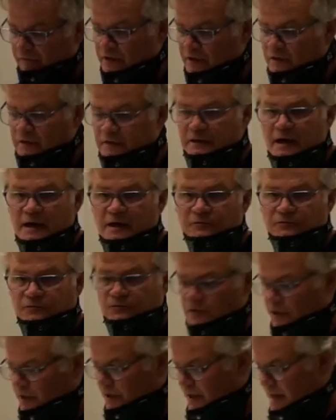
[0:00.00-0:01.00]
not flooded
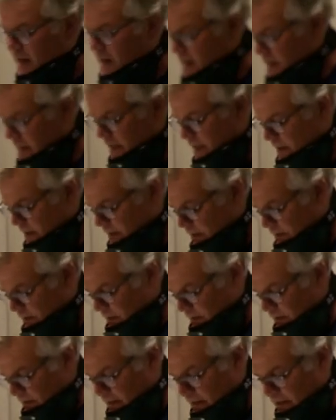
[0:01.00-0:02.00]
on.
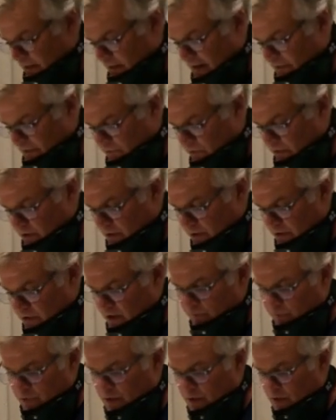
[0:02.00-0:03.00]
And that's going to give me a
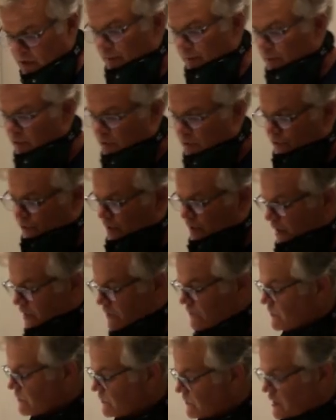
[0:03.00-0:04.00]
couple of things. It's
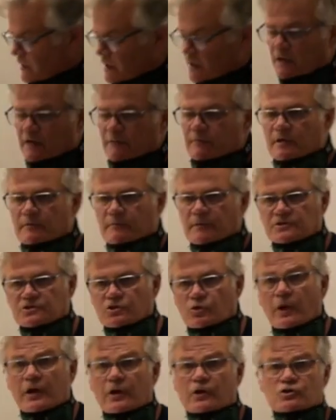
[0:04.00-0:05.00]
going to give me a much quicker
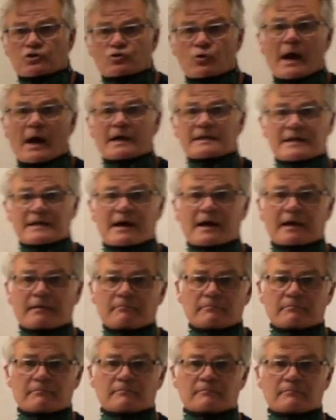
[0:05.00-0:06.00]
dry time.
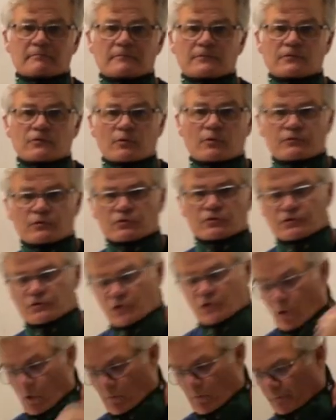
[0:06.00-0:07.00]
So if you
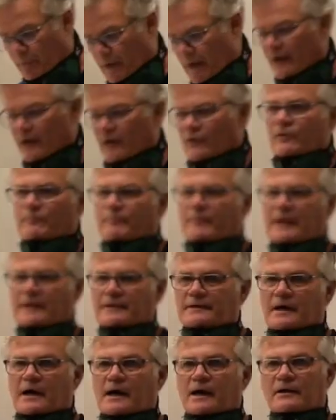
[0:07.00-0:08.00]
don't pile the paint on,
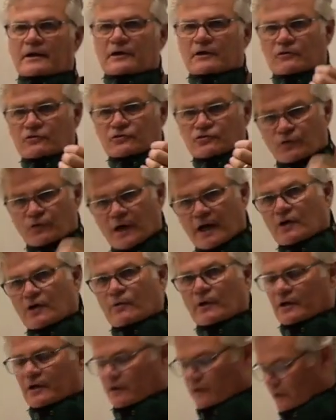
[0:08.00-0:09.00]
it'll dry quicker.